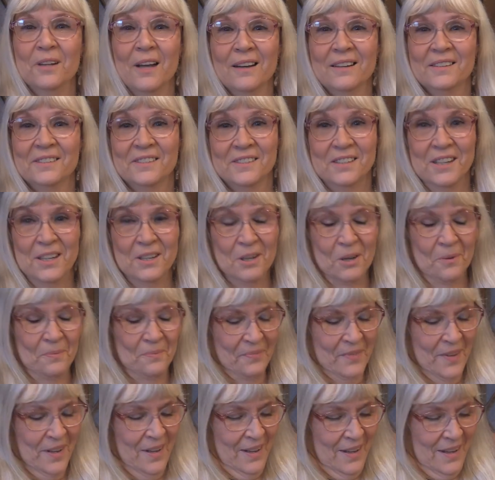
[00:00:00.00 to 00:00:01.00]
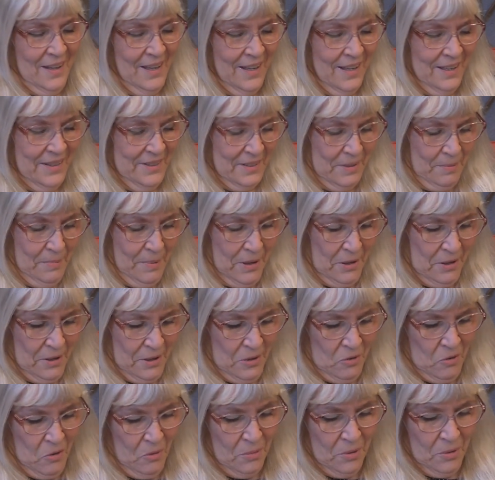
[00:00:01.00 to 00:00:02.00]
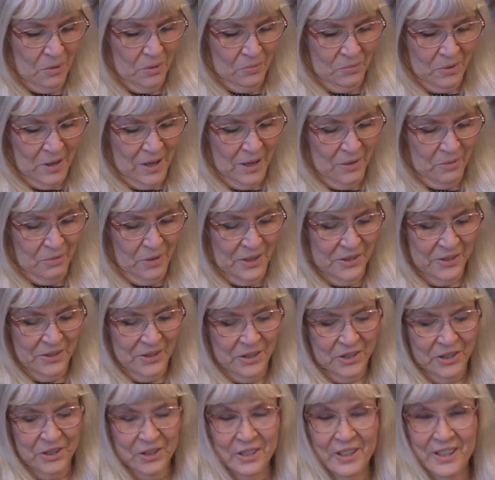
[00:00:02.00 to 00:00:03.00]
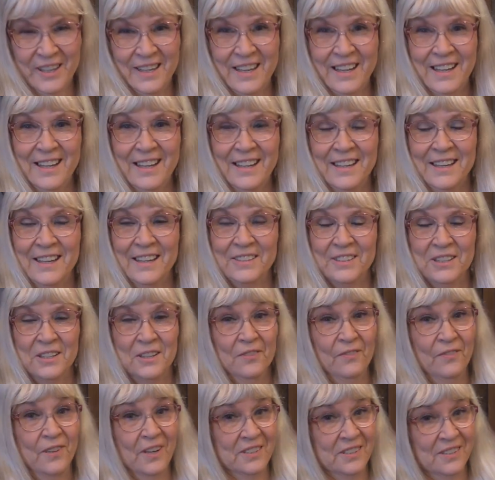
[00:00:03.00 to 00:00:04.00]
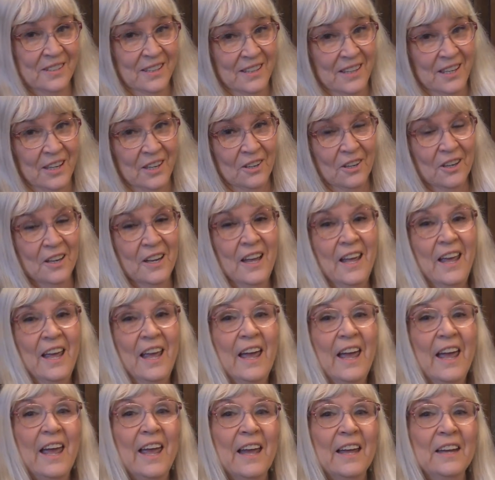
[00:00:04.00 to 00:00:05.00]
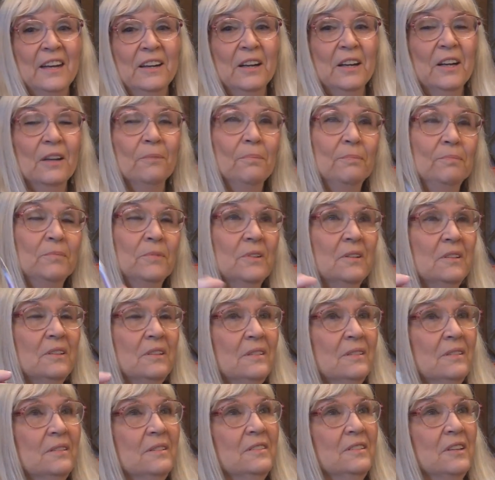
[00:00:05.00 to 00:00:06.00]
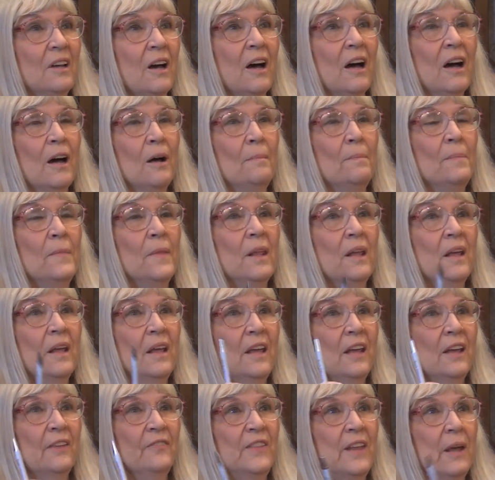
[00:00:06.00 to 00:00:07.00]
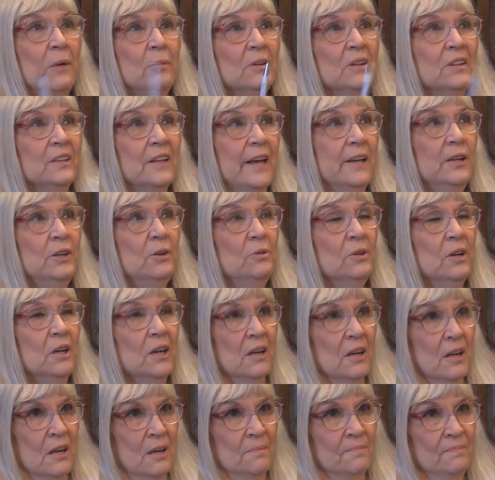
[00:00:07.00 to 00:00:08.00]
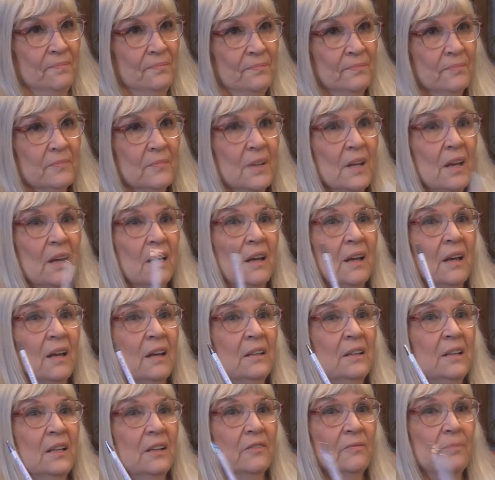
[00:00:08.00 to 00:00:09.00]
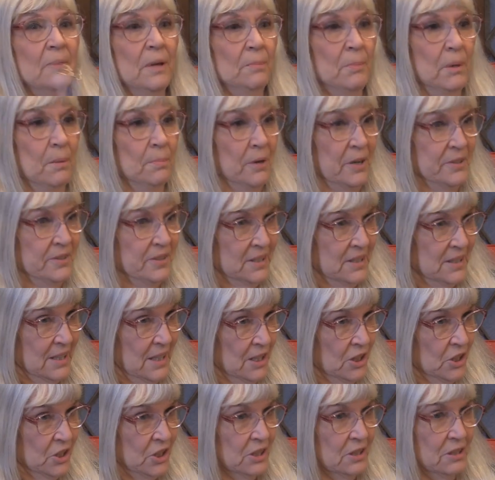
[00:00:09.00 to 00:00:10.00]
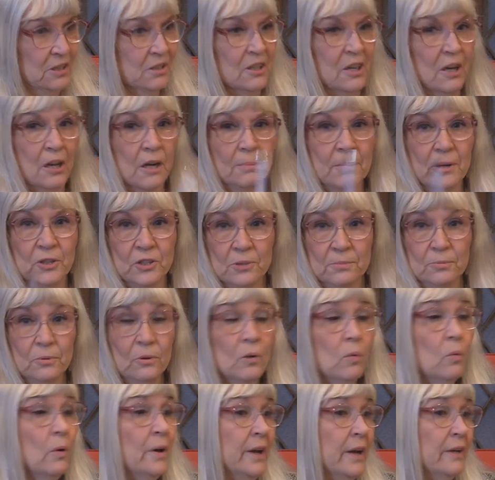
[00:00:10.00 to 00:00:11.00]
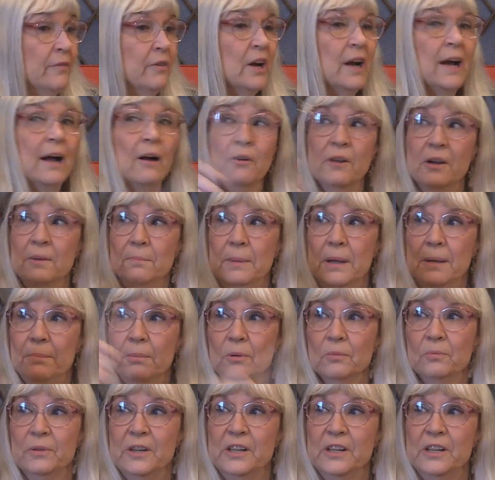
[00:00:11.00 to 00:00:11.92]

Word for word: D'Agostino. he is a paranormal uh, researcher, and he is an investigator. And Tom, if they would like you to come and give maybe a presentation, talk about your book, whatever, how can people